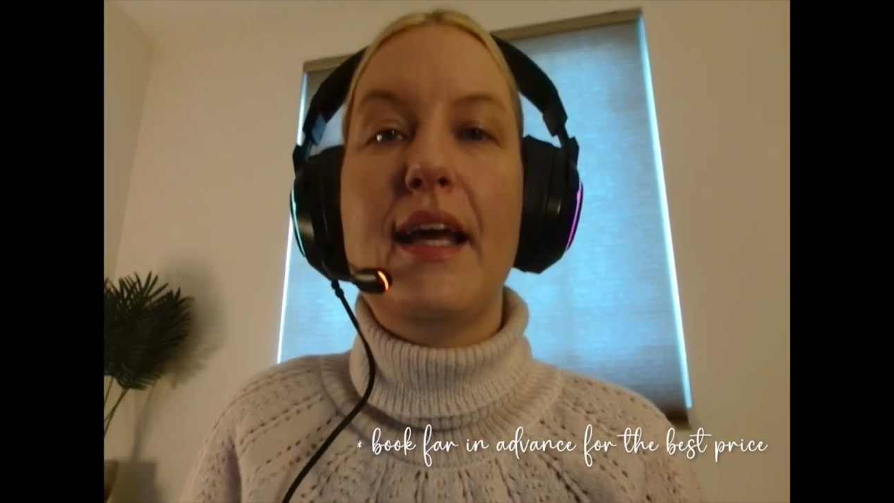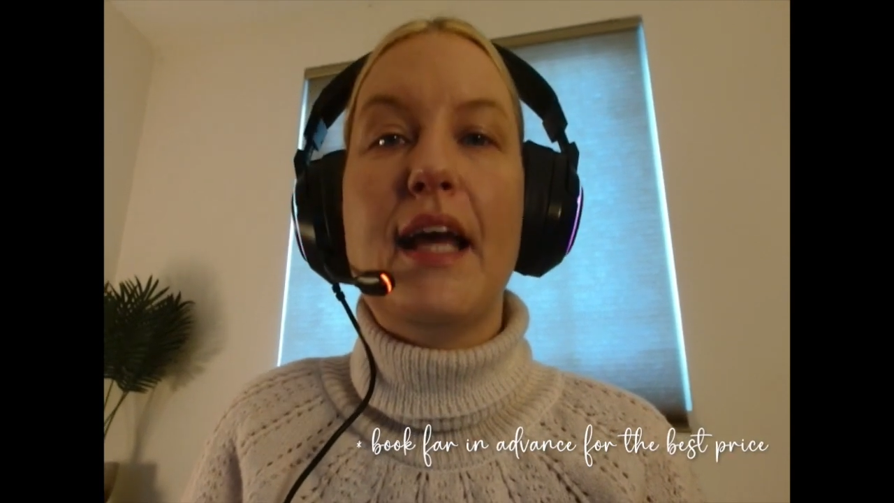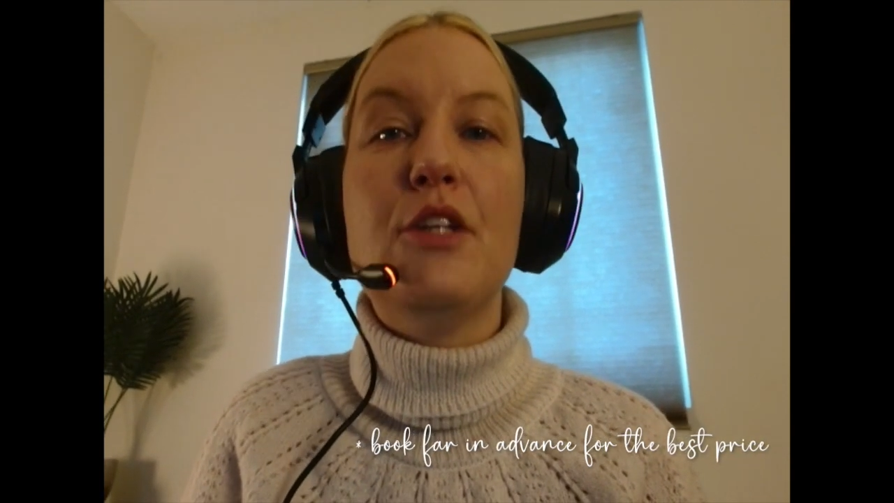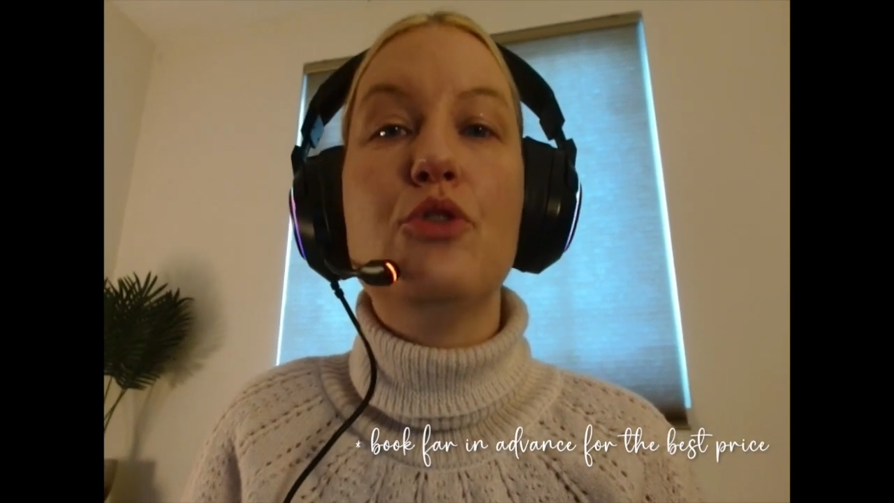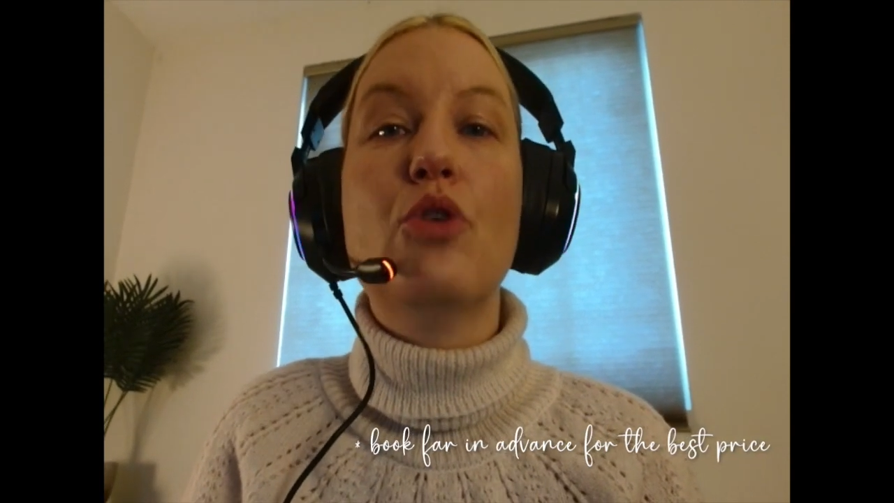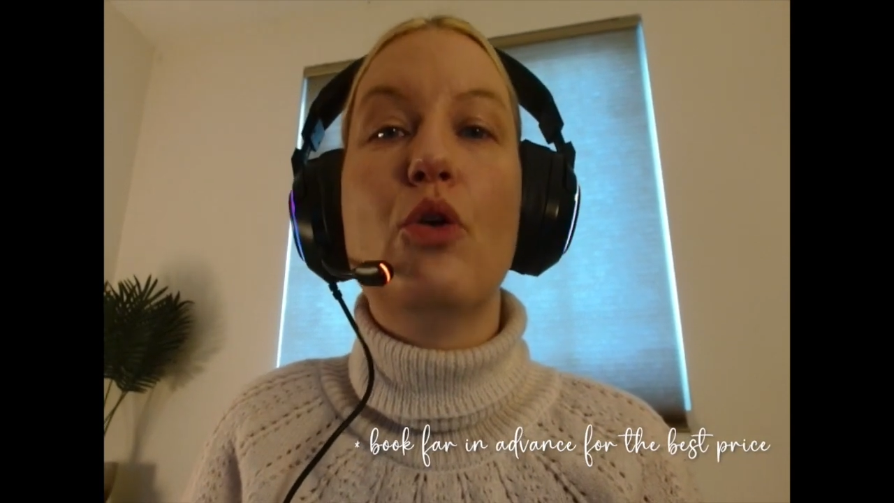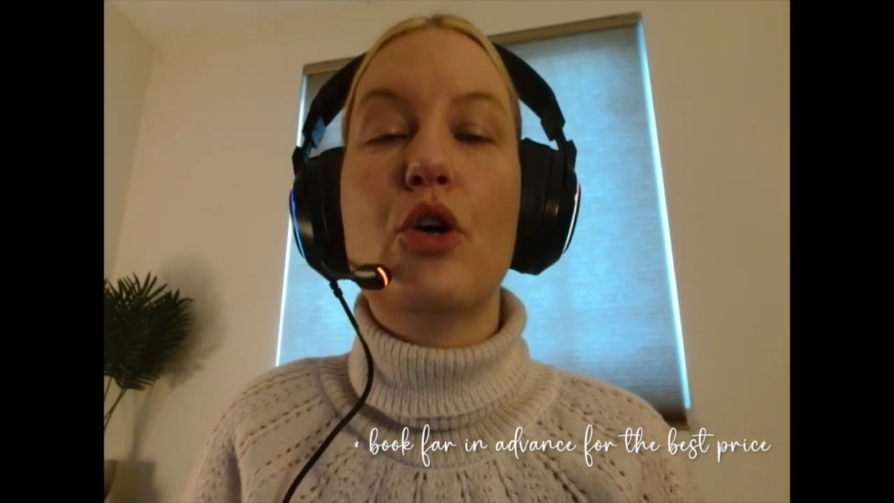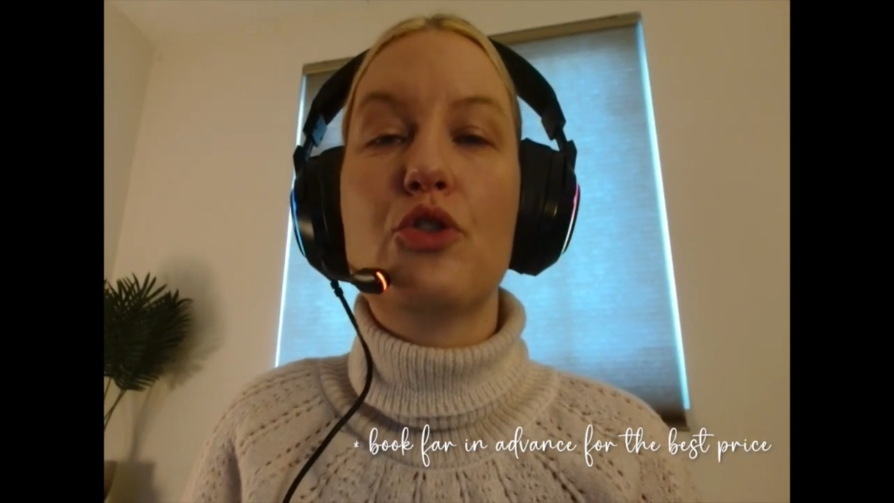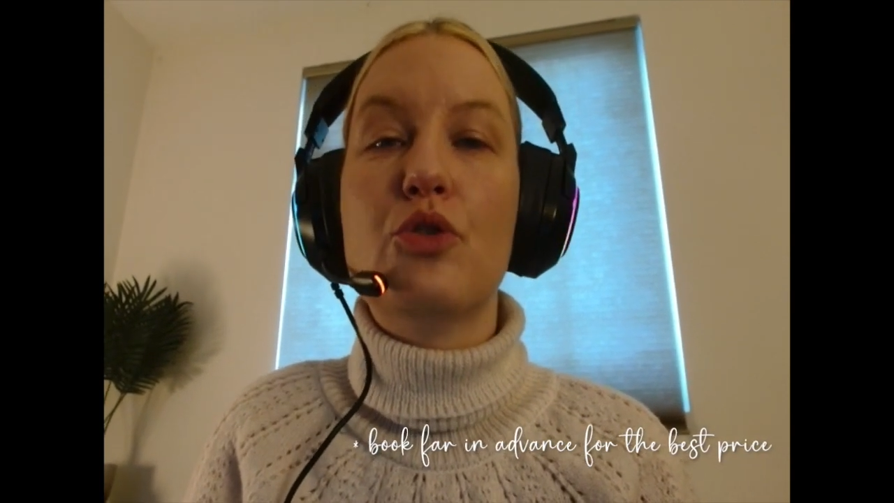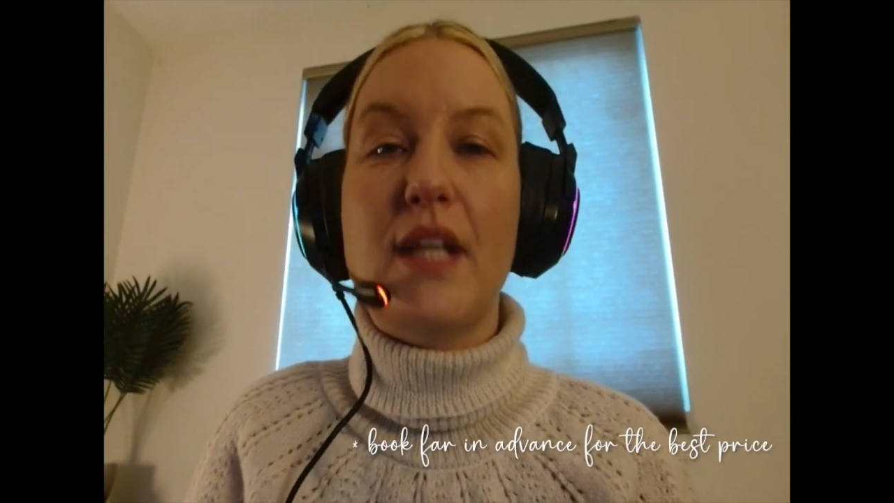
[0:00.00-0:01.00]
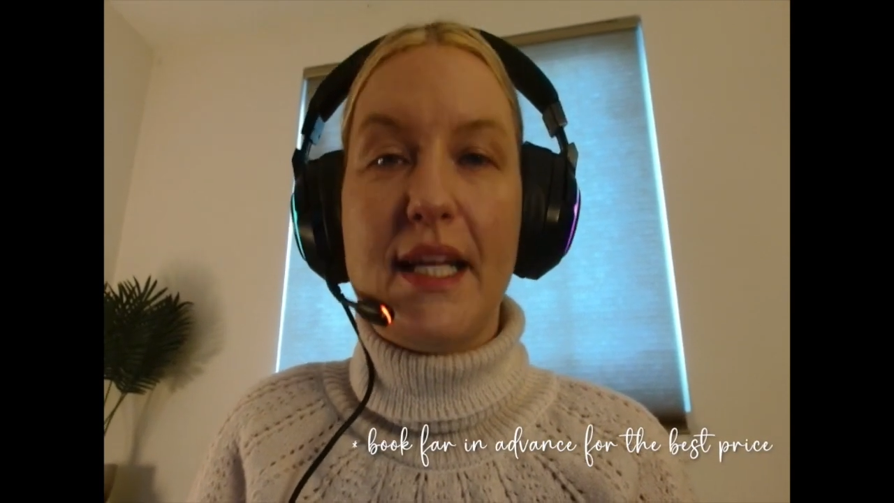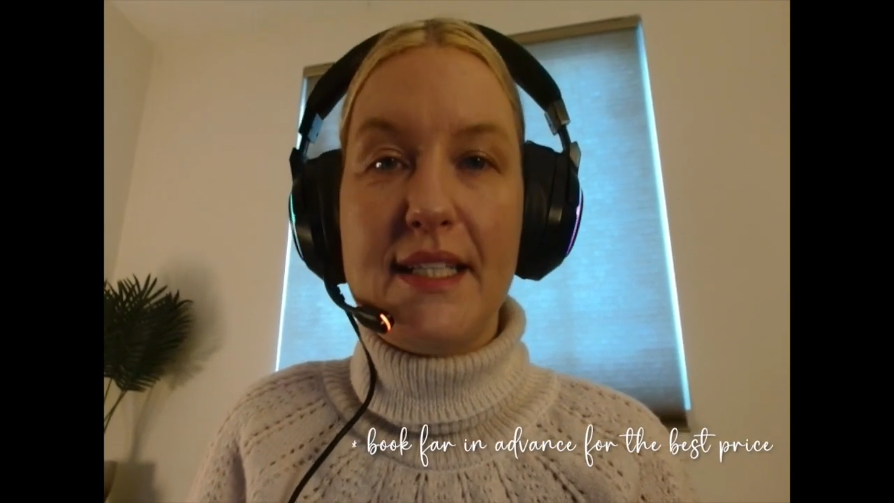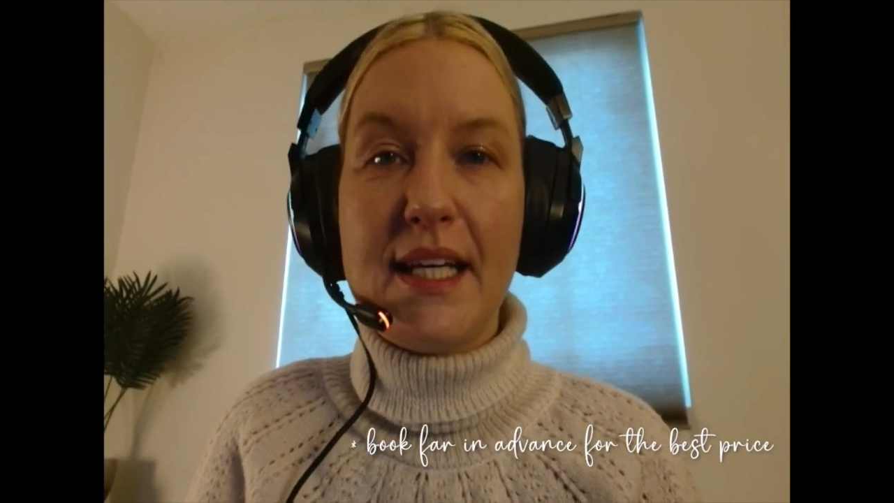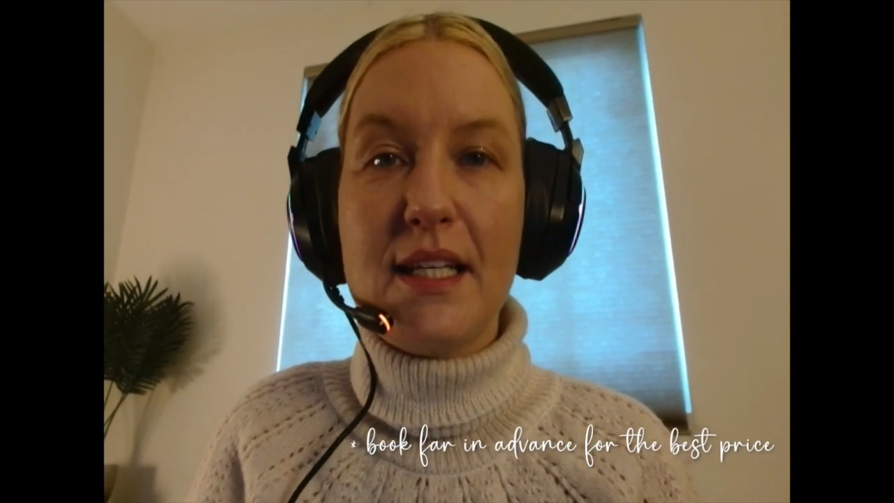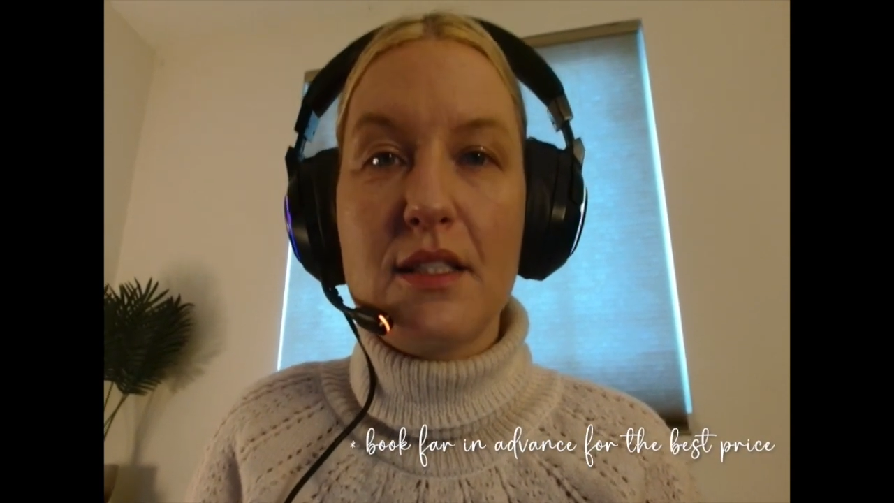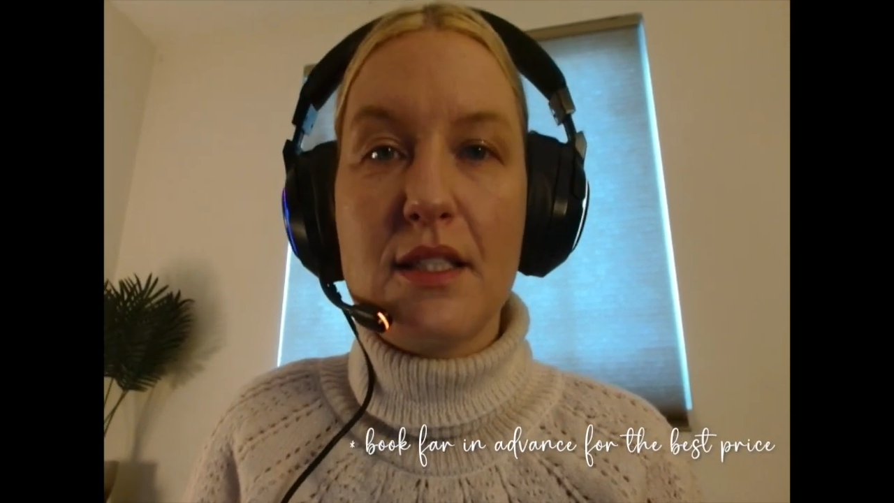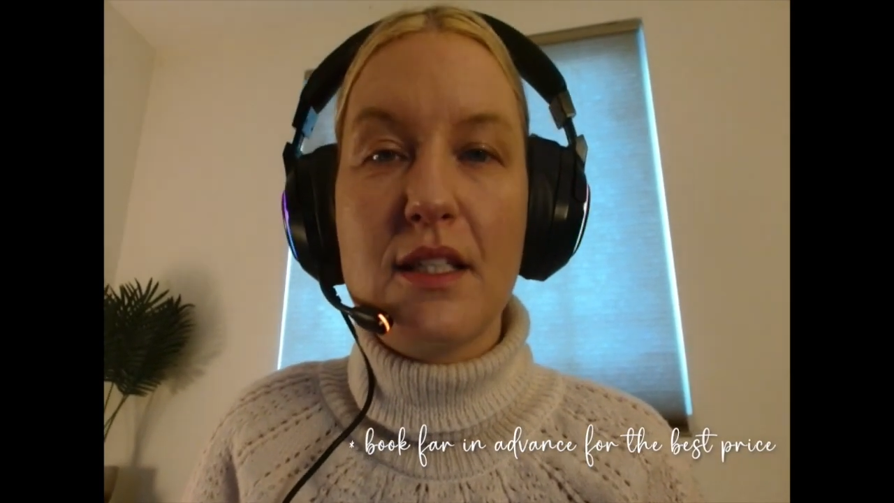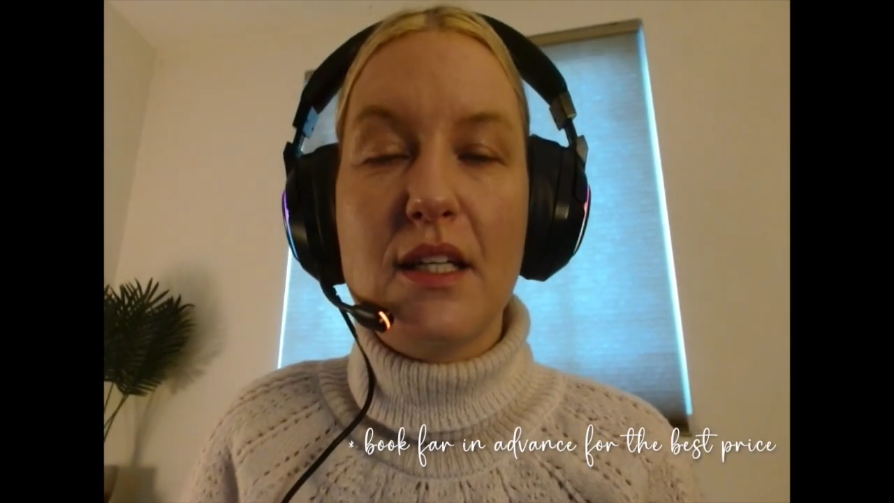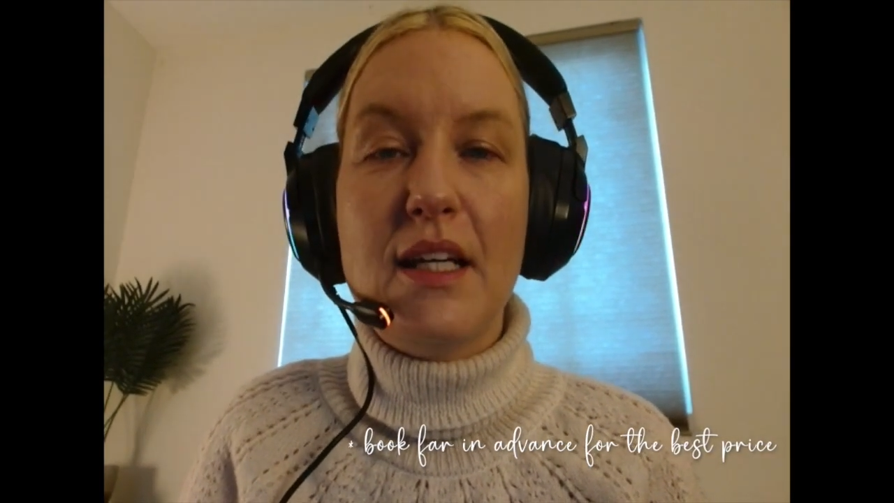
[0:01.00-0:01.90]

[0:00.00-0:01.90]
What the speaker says: and you go on to Datix